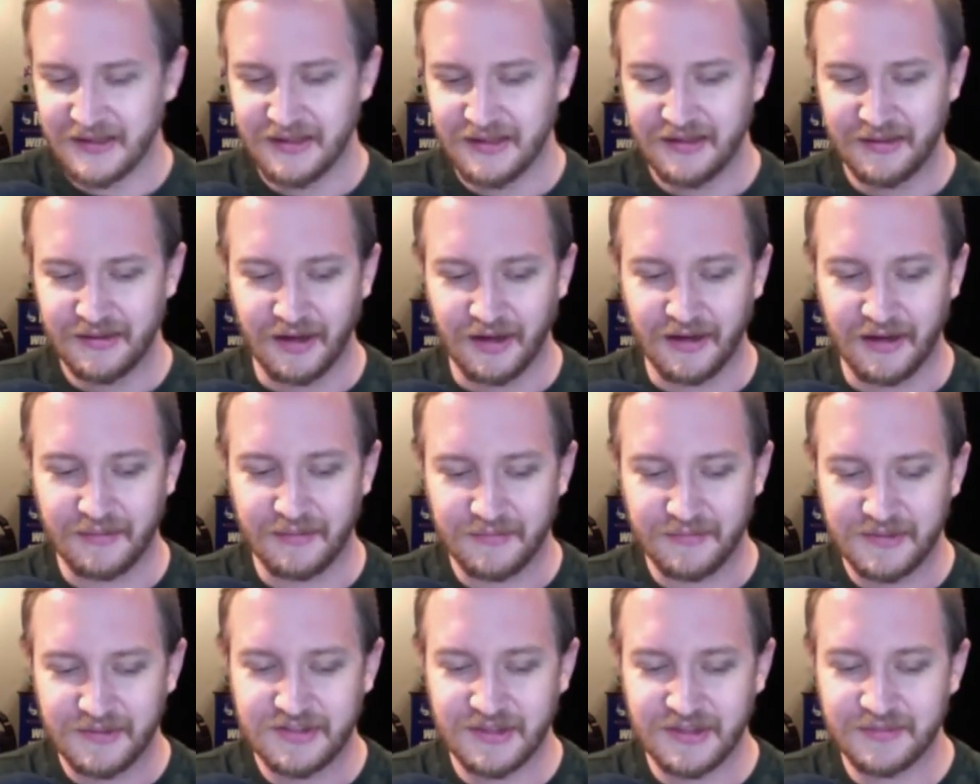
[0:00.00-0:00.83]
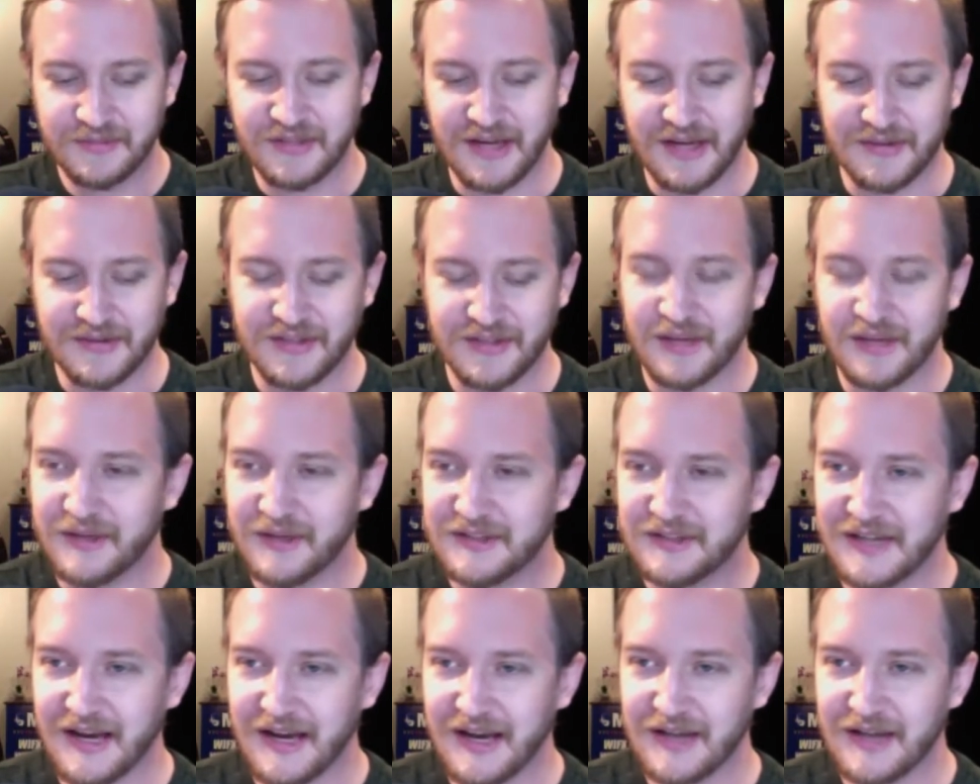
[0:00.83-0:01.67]
Uh, sometimes they'd be
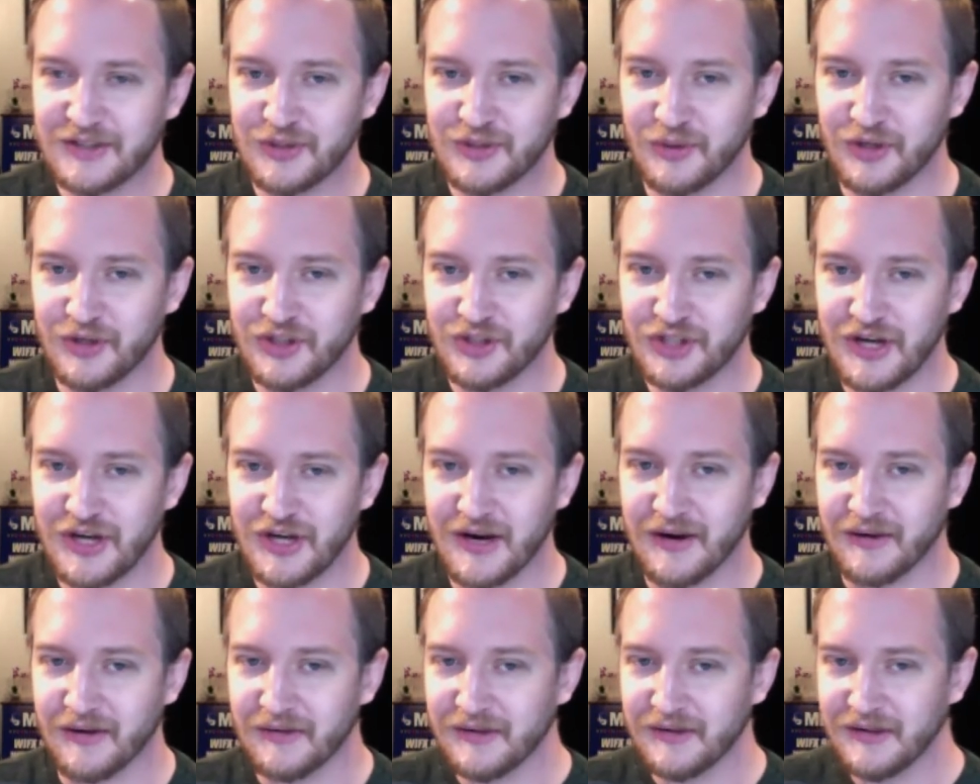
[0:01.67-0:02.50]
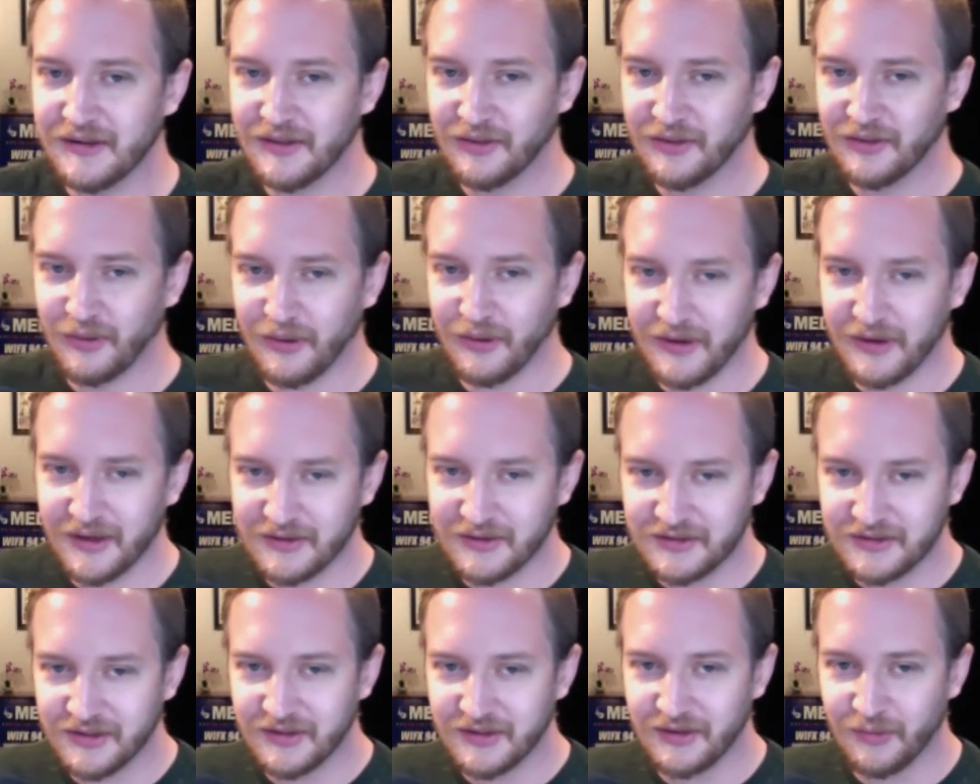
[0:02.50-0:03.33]
tied to a chair, thrown out
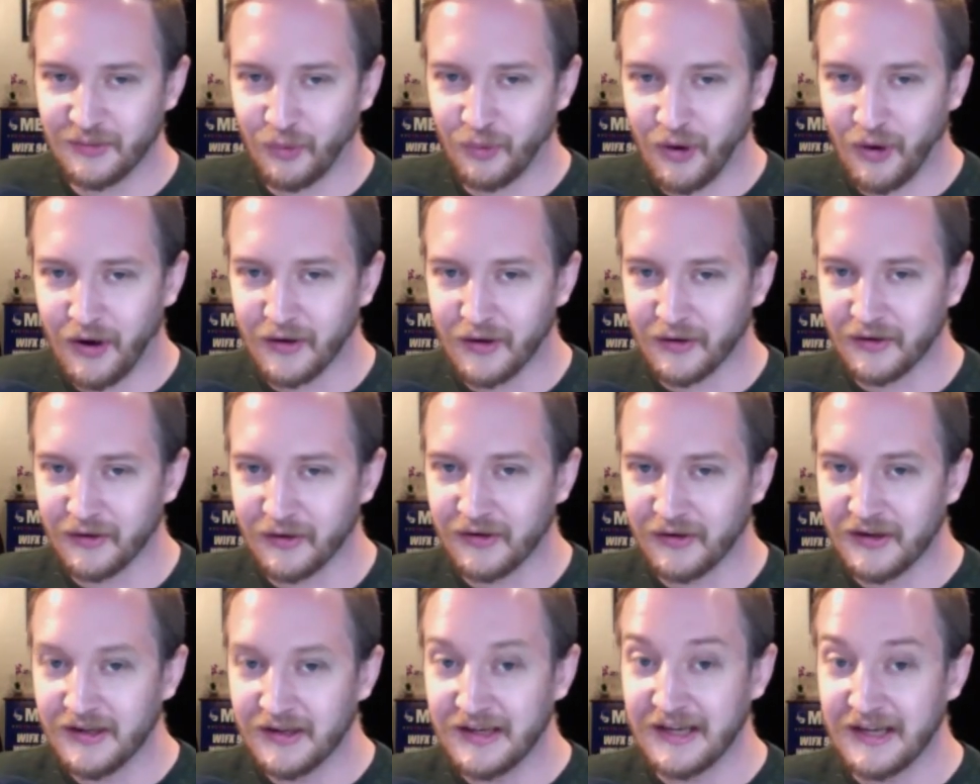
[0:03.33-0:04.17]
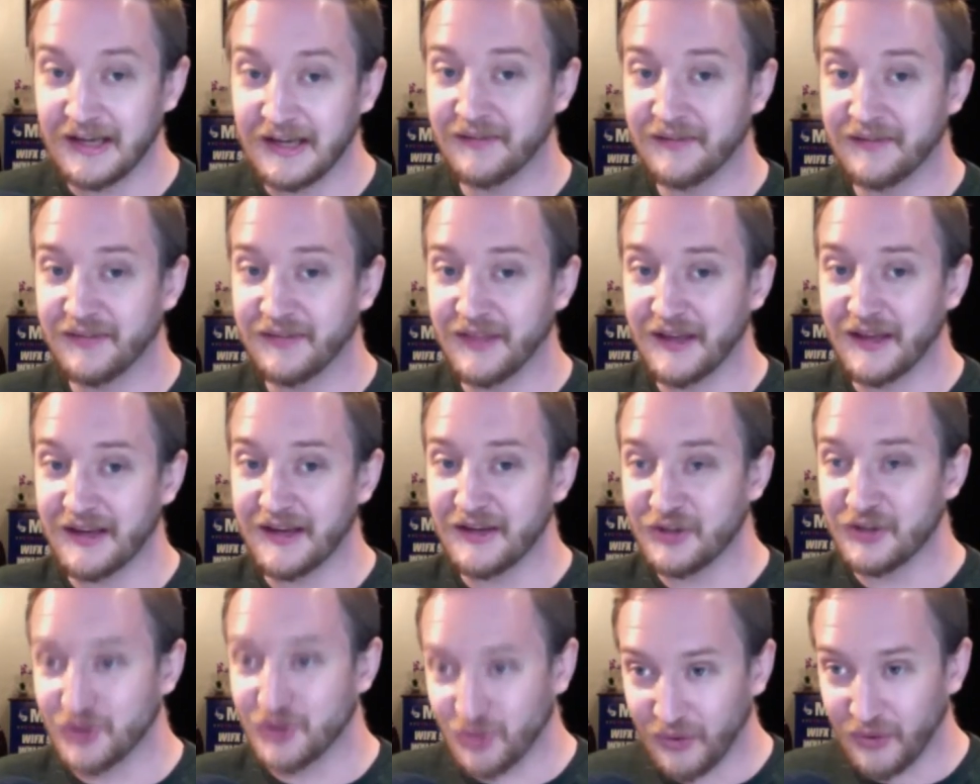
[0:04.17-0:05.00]
into the water, and if they
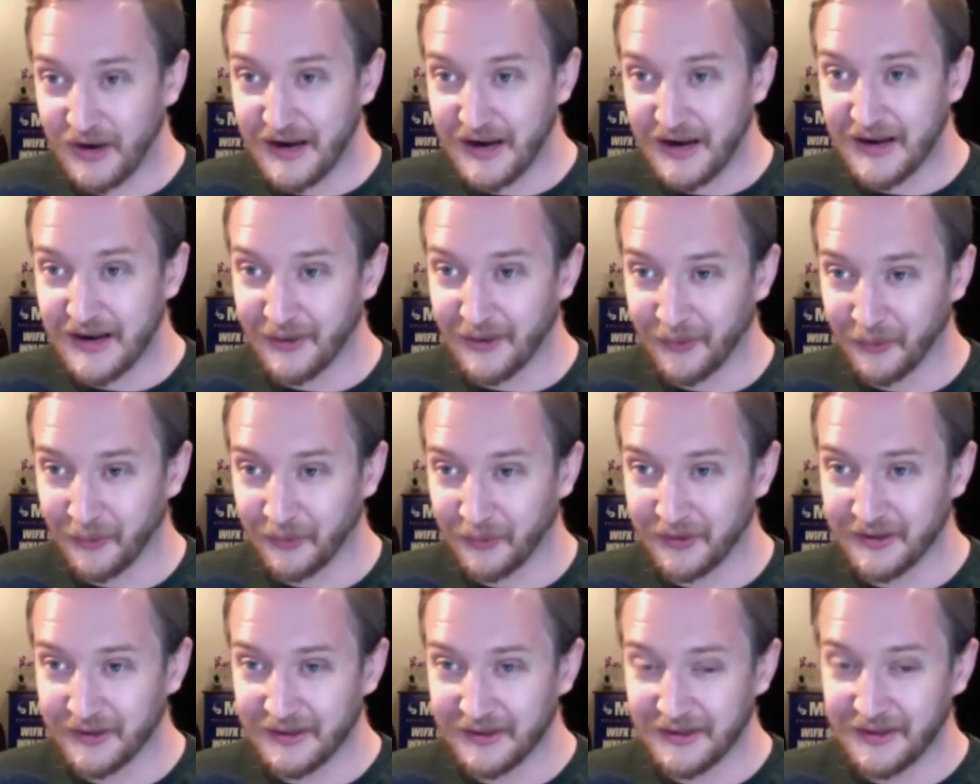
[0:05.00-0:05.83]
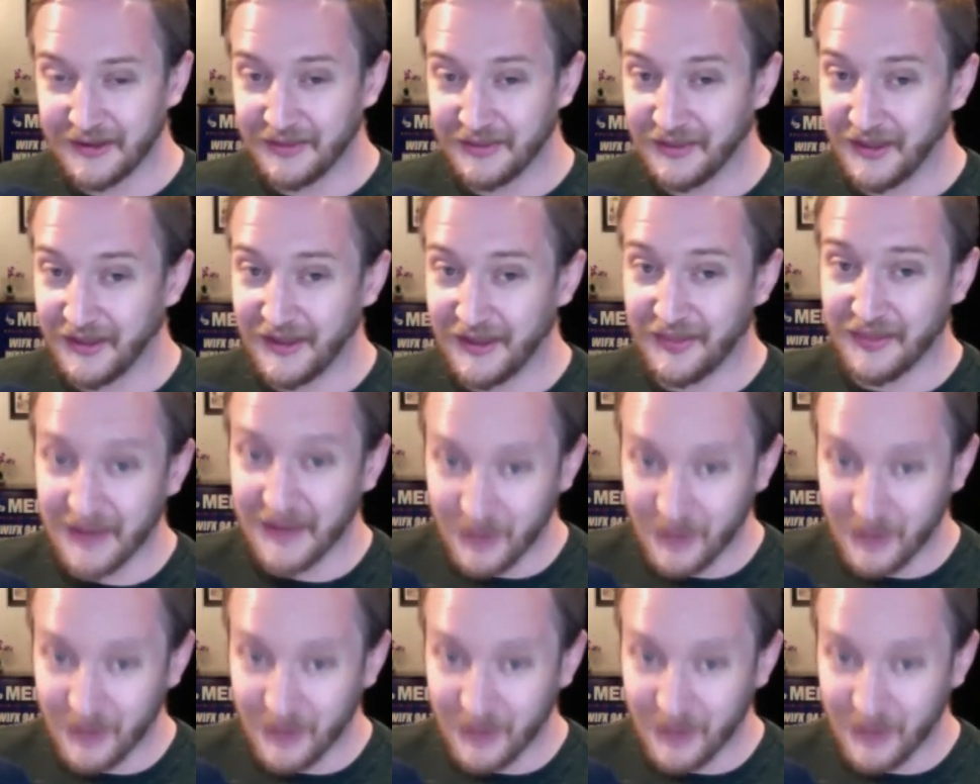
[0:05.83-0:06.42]
drowned, then they